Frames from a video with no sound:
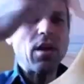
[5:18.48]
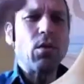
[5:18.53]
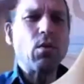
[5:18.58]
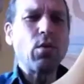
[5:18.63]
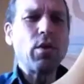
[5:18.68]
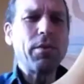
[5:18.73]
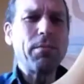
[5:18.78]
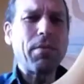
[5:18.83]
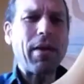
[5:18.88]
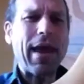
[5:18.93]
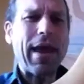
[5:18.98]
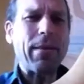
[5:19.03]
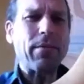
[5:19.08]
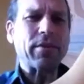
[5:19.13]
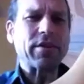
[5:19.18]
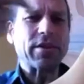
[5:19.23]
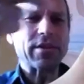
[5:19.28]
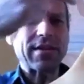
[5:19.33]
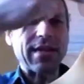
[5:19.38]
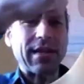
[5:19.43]
a wood plate,
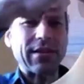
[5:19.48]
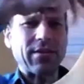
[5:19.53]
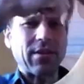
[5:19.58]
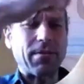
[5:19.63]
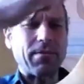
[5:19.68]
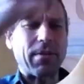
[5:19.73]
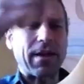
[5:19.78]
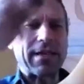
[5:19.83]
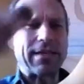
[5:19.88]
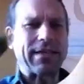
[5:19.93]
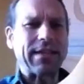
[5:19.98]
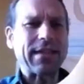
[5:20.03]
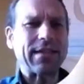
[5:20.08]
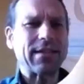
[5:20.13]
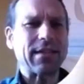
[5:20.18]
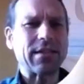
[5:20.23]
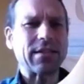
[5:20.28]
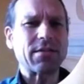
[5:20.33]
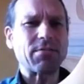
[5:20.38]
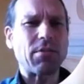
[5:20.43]
which is held on by
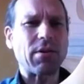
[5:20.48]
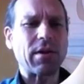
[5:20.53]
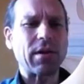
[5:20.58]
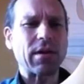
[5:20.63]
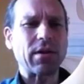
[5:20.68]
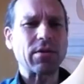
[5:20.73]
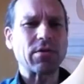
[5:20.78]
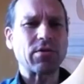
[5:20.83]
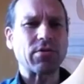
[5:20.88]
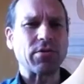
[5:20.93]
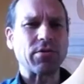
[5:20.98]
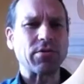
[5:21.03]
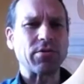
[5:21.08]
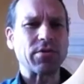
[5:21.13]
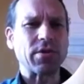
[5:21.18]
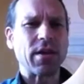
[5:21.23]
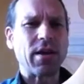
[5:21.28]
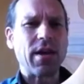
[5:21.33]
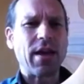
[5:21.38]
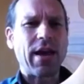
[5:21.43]
6 small little
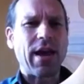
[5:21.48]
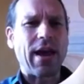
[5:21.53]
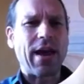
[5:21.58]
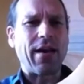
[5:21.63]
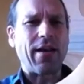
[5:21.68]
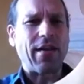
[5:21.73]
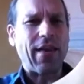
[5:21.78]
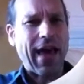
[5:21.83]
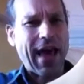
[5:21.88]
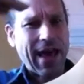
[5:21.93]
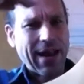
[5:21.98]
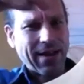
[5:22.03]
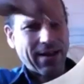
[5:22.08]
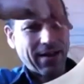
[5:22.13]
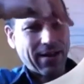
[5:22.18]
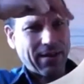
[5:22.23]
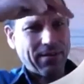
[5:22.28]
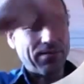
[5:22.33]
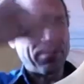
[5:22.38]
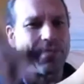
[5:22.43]
screws, and
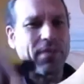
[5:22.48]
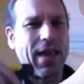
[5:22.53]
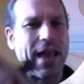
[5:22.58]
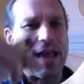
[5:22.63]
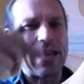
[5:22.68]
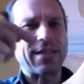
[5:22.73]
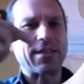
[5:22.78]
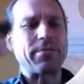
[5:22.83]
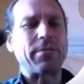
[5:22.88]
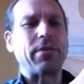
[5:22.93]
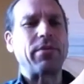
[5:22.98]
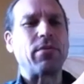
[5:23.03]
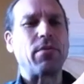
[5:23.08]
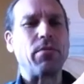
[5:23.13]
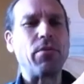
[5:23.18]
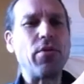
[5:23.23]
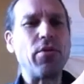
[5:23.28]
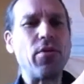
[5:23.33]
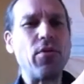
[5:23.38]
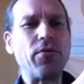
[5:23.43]
that has to be
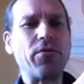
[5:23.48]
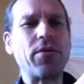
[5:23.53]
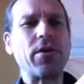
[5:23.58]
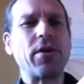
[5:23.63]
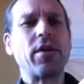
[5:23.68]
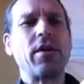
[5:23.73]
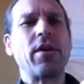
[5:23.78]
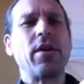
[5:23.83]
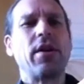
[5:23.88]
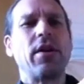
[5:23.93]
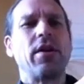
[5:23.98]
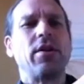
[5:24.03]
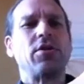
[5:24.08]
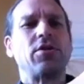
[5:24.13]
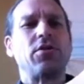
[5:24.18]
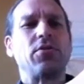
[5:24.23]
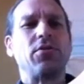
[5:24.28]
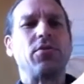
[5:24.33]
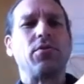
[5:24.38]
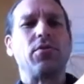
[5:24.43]
removed
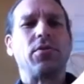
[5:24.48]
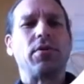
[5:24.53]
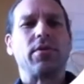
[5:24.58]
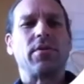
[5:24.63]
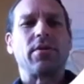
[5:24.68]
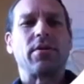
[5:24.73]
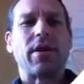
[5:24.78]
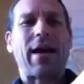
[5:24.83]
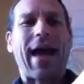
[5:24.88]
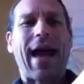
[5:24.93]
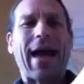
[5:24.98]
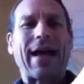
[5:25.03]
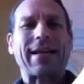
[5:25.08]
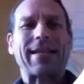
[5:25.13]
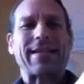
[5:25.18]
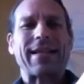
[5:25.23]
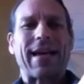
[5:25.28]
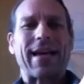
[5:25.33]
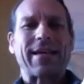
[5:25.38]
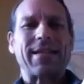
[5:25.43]
to
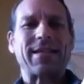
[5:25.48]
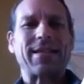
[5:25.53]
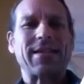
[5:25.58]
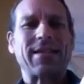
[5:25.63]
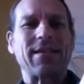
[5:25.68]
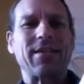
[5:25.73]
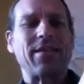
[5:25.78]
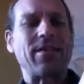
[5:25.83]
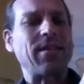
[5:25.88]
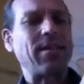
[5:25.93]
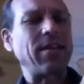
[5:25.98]
access